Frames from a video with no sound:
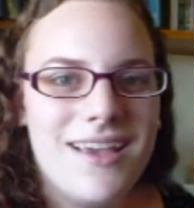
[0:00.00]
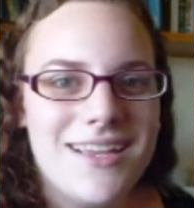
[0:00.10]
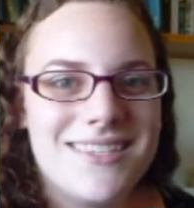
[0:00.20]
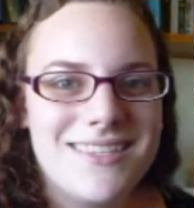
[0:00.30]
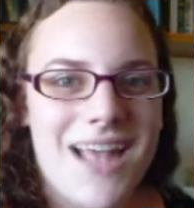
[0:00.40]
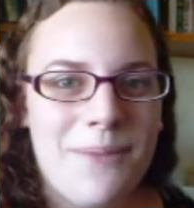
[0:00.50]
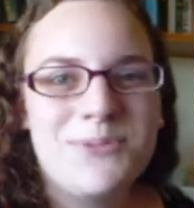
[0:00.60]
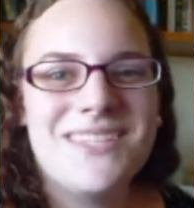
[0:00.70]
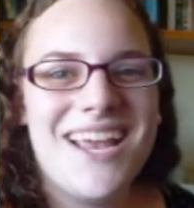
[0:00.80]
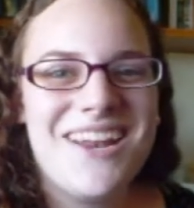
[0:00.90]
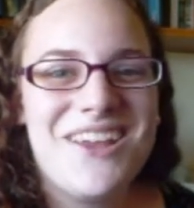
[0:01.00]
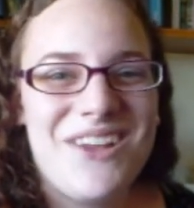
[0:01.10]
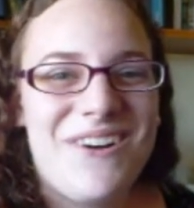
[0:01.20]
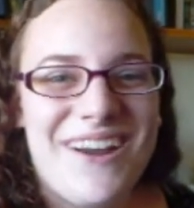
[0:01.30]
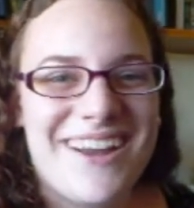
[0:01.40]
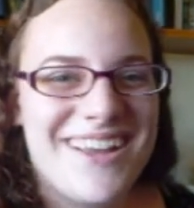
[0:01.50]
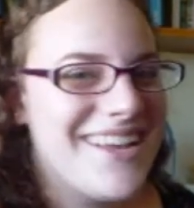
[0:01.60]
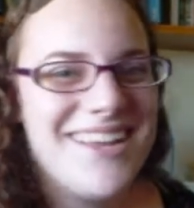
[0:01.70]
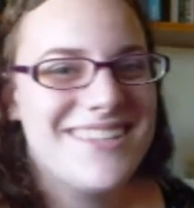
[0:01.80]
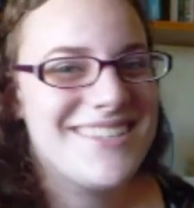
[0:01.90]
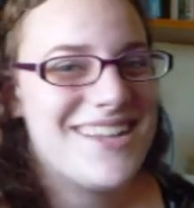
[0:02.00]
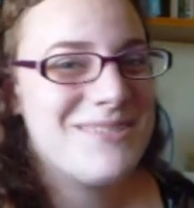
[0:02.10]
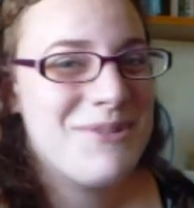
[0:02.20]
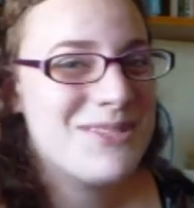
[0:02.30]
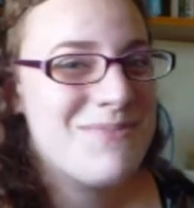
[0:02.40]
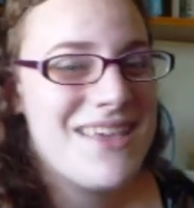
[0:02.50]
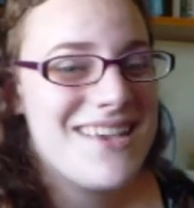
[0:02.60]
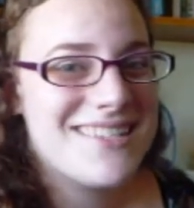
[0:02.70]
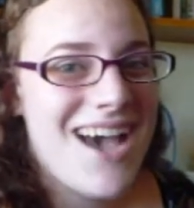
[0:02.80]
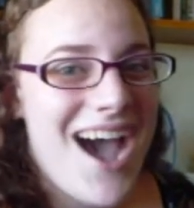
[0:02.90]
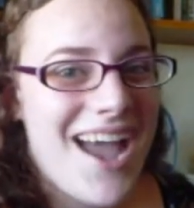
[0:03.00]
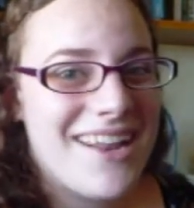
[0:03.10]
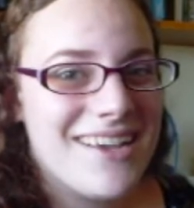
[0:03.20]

It's upstate New York it's not supposed to be this hot.